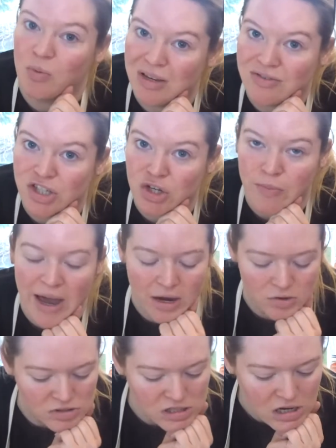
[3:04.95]
We have a
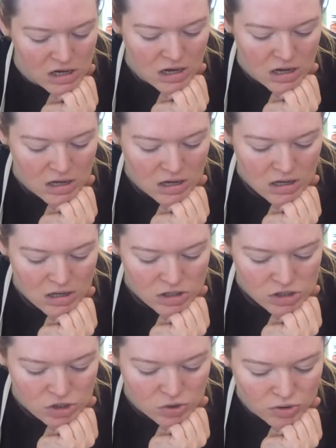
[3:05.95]
2-pound.
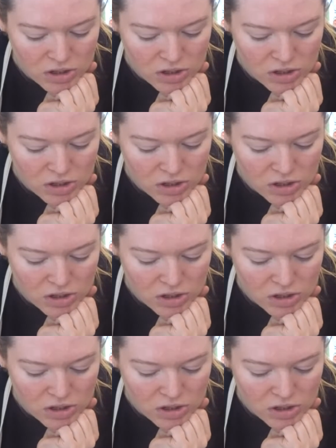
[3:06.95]
2